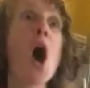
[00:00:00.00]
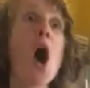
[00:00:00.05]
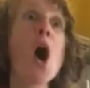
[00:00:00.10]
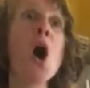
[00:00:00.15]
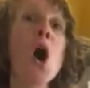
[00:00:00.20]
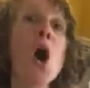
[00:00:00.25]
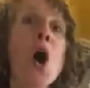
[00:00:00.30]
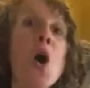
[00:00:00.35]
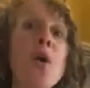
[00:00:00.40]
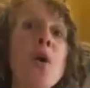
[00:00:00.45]

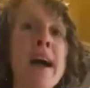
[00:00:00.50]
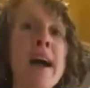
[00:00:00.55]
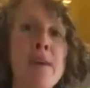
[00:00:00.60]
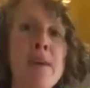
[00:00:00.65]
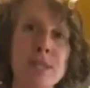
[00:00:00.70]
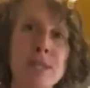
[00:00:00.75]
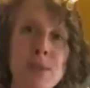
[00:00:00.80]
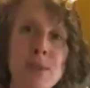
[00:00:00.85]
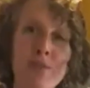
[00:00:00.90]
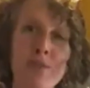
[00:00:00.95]
Oh,
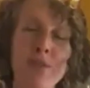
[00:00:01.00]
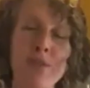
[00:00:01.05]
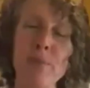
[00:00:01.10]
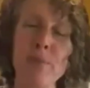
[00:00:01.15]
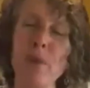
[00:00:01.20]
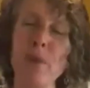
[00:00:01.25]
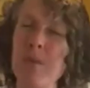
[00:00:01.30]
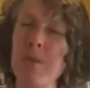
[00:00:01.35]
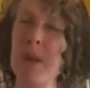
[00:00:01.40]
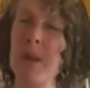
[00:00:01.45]
that was from
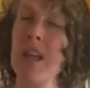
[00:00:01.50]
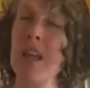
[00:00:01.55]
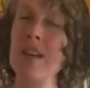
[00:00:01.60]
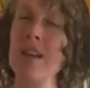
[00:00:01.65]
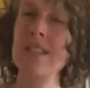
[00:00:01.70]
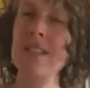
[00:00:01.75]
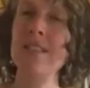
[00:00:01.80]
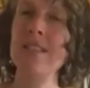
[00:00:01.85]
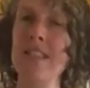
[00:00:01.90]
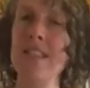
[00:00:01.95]
when we
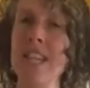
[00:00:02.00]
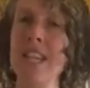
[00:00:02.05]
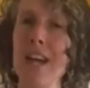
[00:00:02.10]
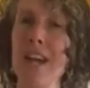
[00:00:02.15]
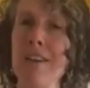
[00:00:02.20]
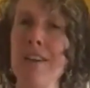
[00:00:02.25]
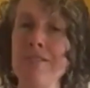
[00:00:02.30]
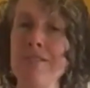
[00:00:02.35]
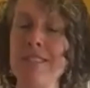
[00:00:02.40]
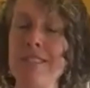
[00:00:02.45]
lost the
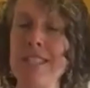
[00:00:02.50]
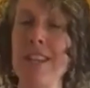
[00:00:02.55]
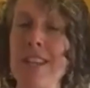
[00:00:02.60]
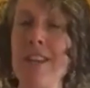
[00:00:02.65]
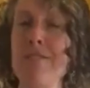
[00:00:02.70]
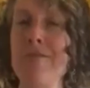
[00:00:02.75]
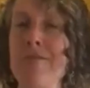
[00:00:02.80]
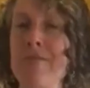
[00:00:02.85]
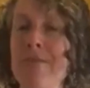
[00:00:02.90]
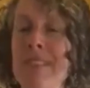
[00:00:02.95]
video.
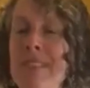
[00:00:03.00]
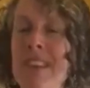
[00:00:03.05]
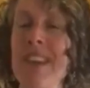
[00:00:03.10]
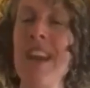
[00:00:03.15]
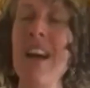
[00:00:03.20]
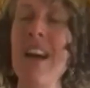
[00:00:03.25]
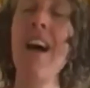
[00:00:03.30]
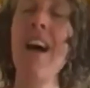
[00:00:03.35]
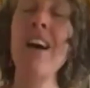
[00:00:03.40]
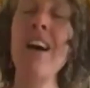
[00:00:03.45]
So
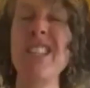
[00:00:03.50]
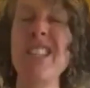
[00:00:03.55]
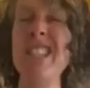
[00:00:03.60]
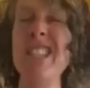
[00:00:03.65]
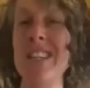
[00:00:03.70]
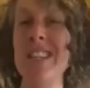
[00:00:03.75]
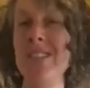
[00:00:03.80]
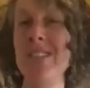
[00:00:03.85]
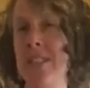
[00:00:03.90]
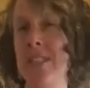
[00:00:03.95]
I'll
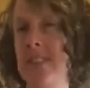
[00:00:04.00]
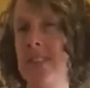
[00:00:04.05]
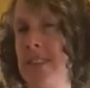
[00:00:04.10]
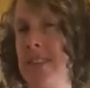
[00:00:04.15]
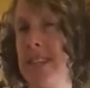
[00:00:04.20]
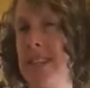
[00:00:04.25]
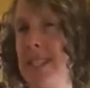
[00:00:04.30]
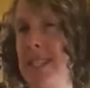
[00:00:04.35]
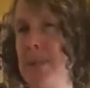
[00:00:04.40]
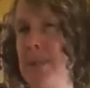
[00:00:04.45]
send you the
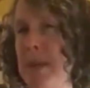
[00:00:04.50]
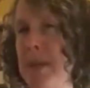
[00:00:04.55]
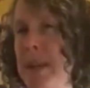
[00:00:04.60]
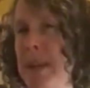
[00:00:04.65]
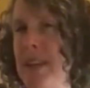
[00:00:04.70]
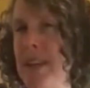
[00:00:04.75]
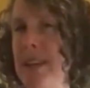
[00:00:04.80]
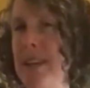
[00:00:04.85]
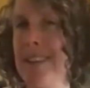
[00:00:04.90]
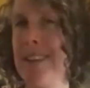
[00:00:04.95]

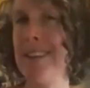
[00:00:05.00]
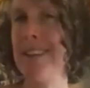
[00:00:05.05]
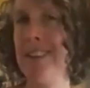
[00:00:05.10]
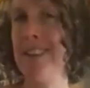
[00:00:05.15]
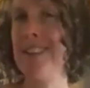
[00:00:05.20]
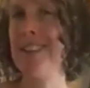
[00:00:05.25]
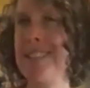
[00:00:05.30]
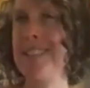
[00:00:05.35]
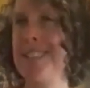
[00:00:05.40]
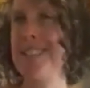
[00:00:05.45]
recipe.
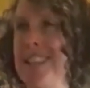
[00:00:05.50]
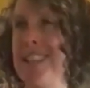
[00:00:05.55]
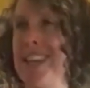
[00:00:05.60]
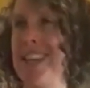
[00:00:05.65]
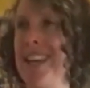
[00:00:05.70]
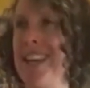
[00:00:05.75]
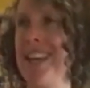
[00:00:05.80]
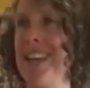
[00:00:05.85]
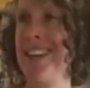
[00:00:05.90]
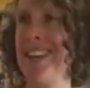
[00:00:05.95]
You'll see
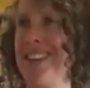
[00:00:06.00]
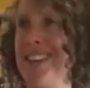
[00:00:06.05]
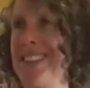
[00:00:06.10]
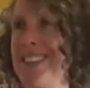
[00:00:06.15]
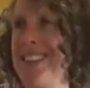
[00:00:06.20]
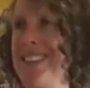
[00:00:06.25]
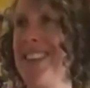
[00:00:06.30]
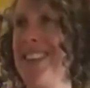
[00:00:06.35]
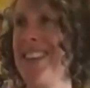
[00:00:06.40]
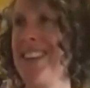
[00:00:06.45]
it.
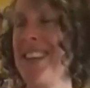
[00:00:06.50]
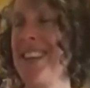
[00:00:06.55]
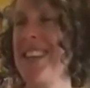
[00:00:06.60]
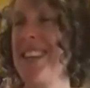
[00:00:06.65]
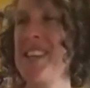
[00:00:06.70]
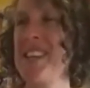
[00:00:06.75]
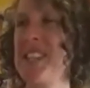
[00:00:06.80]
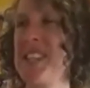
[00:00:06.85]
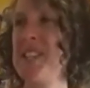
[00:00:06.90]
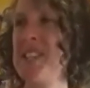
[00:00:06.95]

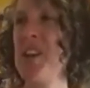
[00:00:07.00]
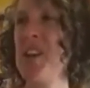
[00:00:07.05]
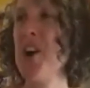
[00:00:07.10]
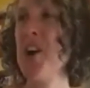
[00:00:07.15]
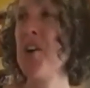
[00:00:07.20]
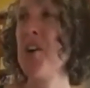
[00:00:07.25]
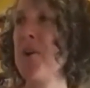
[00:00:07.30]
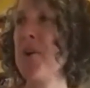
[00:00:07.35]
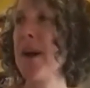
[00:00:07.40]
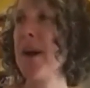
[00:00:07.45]

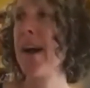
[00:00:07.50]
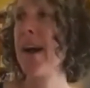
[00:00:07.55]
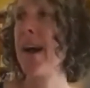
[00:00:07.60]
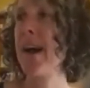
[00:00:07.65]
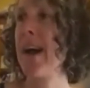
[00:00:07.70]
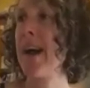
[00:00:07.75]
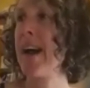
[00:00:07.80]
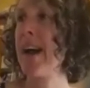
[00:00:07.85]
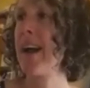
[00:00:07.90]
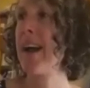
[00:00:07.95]
So
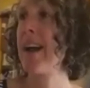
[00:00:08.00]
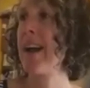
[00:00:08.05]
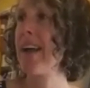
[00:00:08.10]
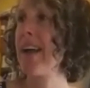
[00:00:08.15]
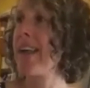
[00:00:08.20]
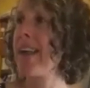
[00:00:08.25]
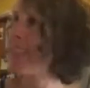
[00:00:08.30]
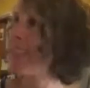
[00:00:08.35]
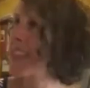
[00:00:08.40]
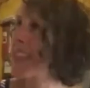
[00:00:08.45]

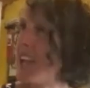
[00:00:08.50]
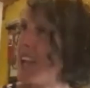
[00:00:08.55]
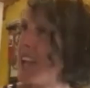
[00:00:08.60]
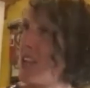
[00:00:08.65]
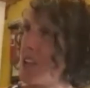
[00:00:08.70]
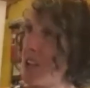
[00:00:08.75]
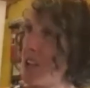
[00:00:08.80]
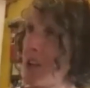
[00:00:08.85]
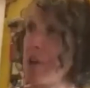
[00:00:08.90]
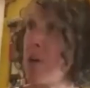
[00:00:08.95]

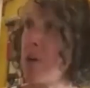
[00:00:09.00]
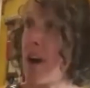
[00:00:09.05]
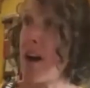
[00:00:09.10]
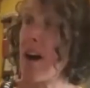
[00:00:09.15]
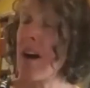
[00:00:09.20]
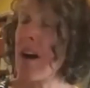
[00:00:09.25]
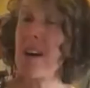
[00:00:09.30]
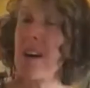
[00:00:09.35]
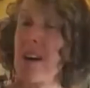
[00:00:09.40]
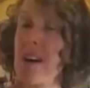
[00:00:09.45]
thank you
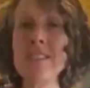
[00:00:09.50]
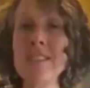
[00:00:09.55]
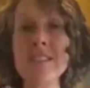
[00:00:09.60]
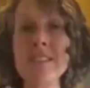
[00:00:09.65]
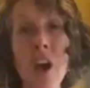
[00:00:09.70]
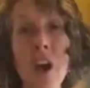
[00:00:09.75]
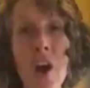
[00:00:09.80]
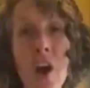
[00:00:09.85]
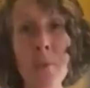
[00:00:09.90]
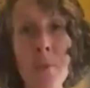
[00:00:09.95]
all
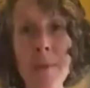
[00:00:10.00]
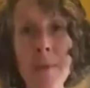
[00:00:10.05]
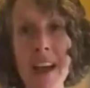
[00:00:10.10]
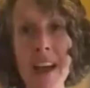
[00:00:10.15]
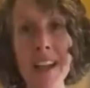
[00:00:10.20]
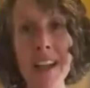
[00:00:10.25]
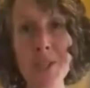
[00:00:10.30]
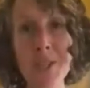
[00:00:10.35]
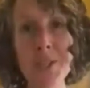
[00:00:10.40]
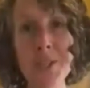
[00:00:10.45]
so
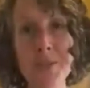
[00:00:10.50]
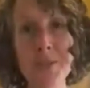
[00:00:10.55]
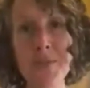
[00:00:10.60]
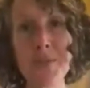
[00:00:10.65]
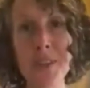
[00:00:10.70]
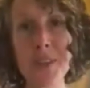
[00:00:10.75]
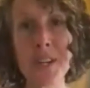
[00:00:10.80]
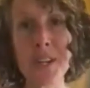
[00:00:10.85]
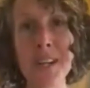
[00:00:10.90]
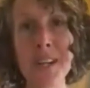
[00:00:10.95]
much
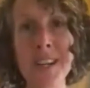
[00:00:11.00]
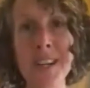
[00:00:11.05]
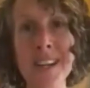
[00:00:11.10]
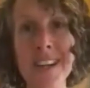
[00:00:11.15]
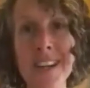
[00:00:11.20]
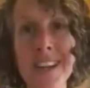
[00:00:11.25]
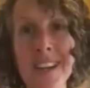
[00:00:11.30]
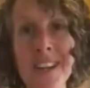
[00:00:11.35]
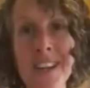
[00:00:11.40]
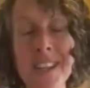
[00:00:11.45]

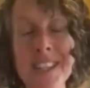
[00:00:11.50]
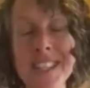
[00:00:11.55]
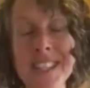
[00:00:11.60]
for